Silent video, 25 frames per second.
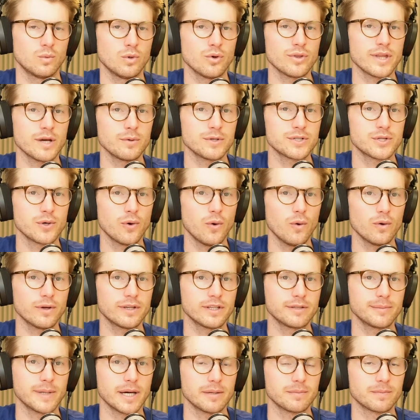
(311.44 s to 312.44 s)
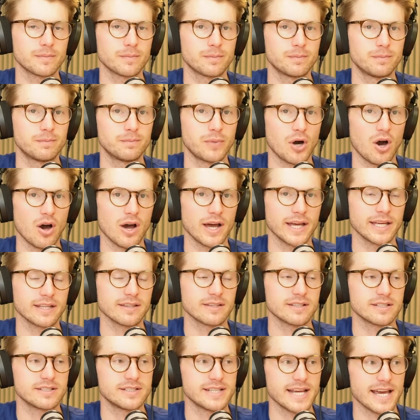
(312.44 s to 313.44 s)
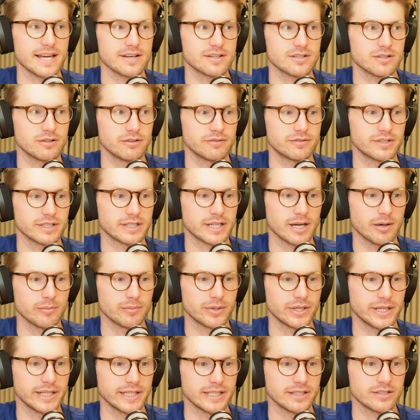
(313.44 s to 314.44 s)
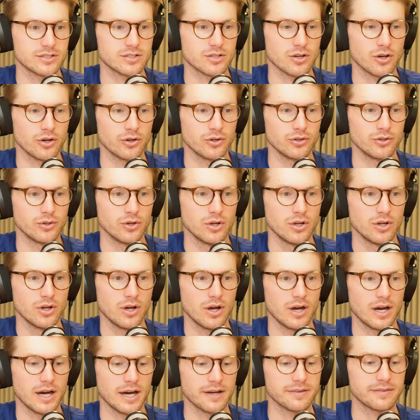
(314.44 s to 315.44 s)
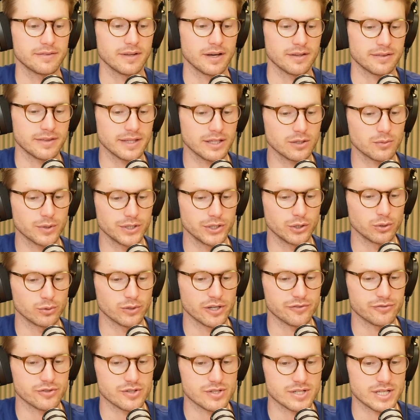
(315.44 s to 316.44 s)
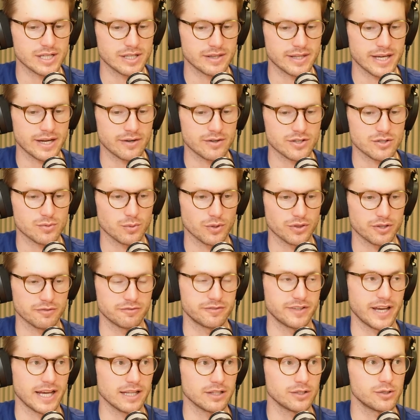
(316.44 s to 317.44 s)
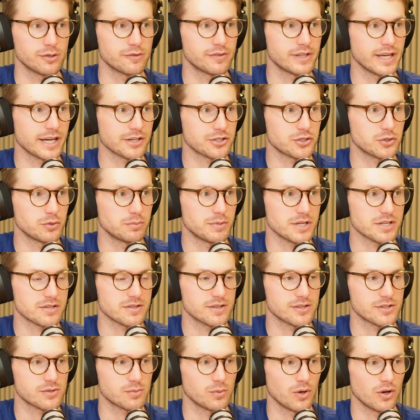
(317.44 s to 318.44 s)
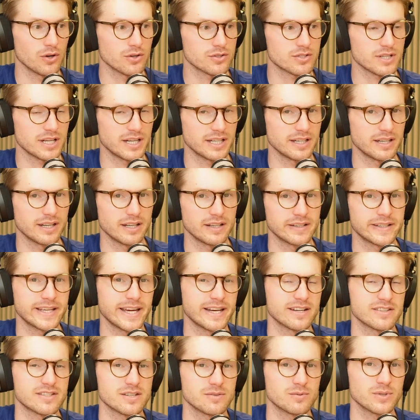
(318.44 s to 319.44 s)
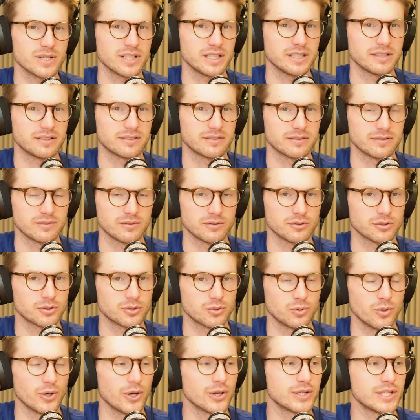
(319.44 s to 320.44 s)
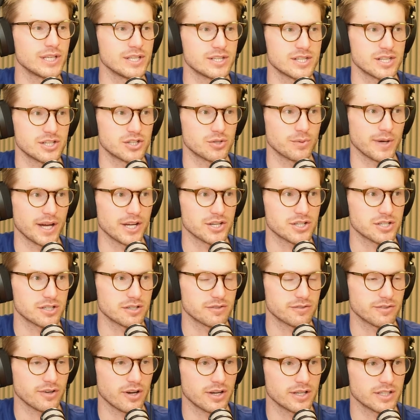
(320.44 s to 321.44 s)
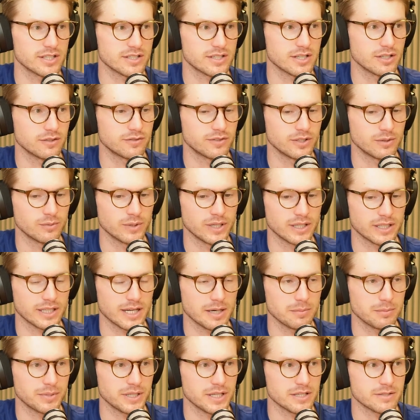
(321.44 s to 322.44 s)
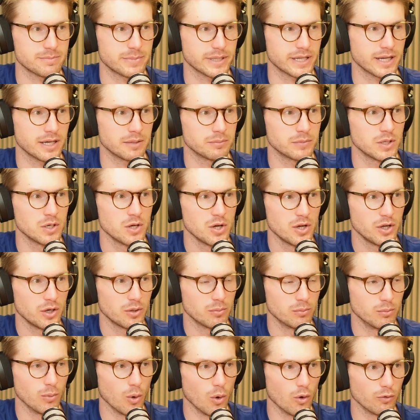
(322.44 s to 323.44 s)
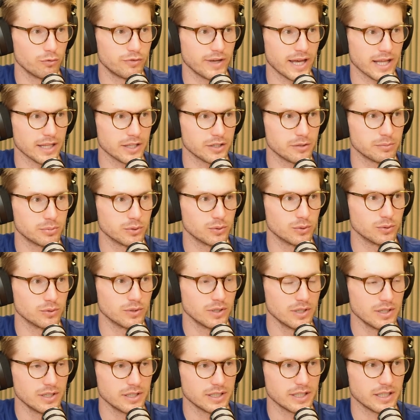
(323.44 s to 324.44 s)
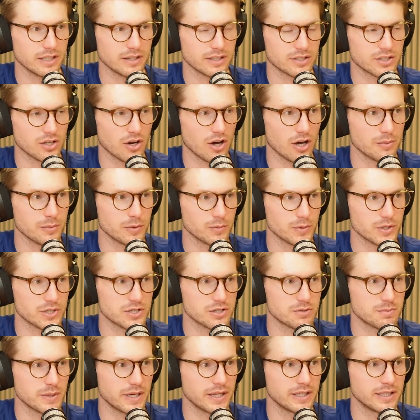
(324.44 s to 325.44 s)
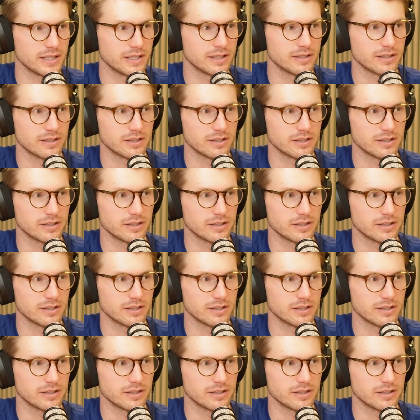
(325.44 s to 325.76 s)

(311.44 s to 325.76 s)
Well, they were talking about buying the debt of the company. So I think what you're referencing there is what the value of the actual business was. And again, it's a really quirky situation to find yourself in when a company has become more valuable in the time in which it's been in